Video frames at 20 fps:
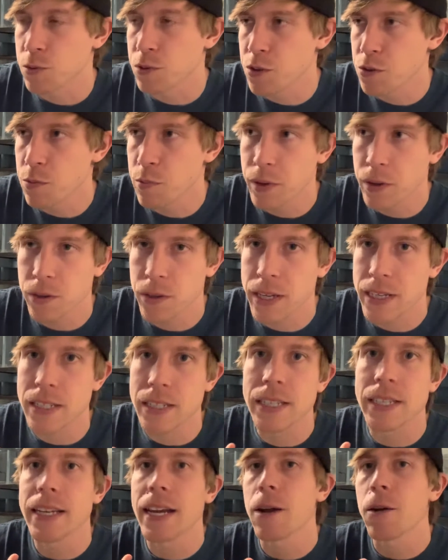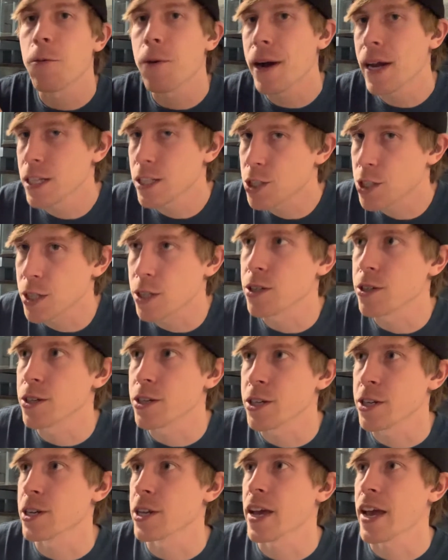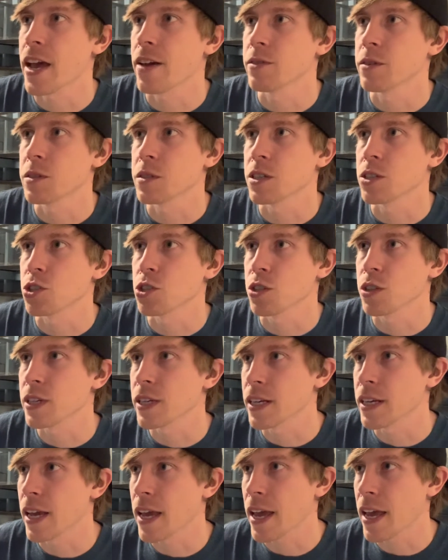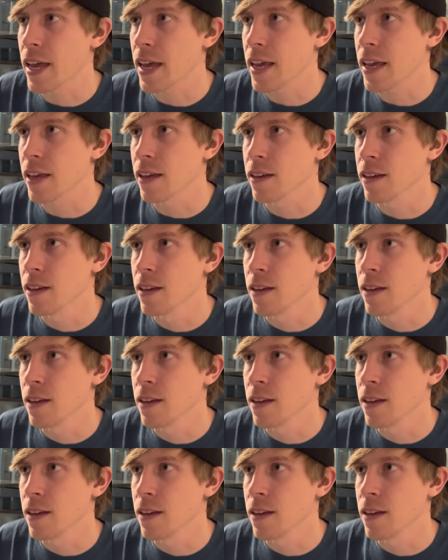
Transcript: When you build a DIY chiller, you're gonna have essentially a